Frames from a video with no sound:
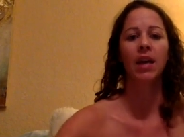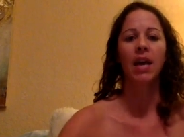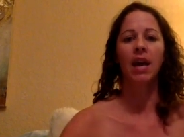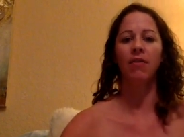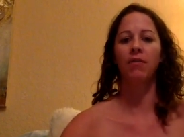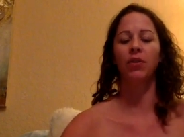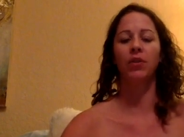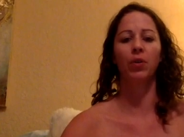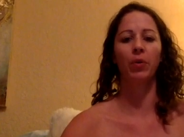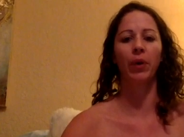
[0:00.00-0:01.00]
If
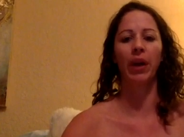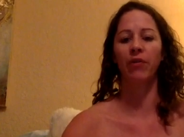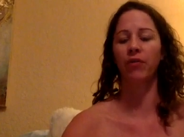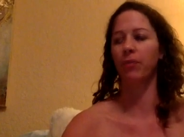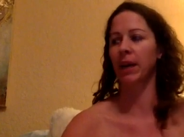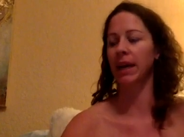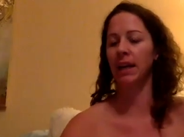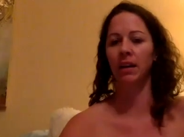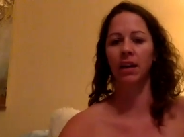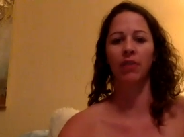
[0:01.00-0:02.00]

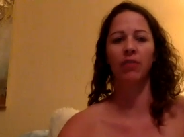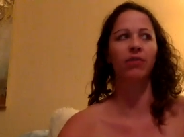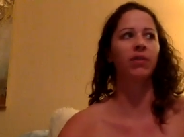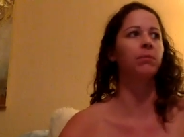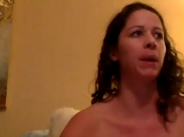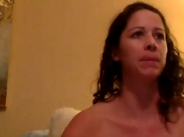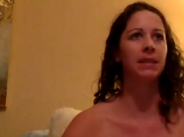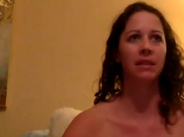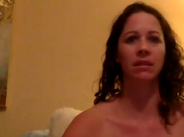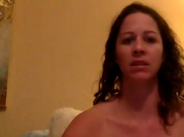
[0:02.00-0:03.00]
my
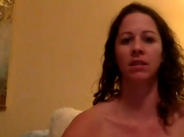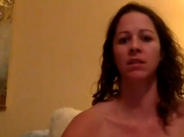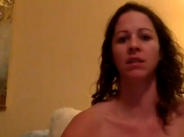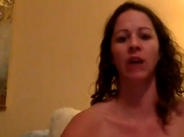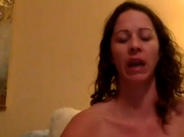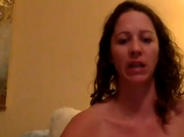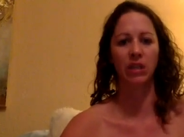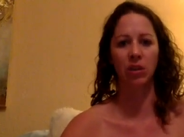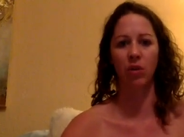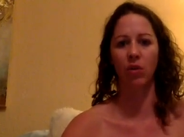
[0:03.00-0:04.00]
business is getting
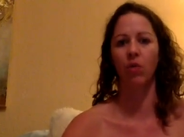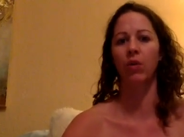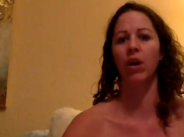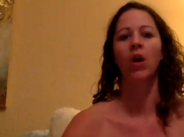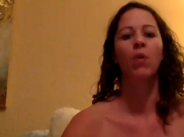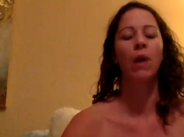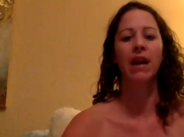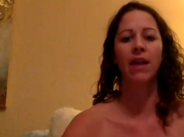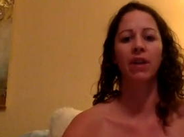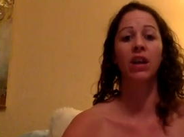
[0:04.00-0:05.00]
slow or
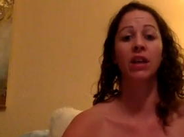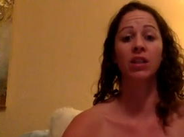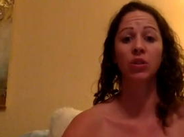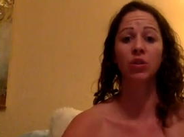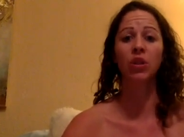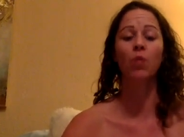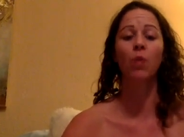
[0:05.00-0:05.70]
whatever, it's usually